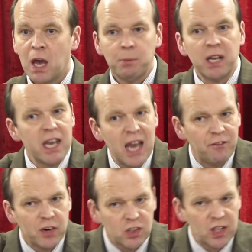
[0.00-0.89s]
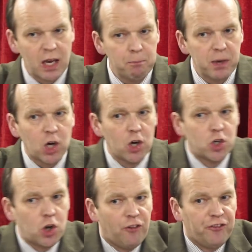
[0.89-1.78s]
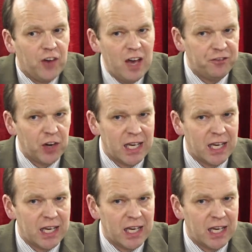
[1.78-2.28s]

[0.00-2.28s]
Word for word: But never think because you're faithful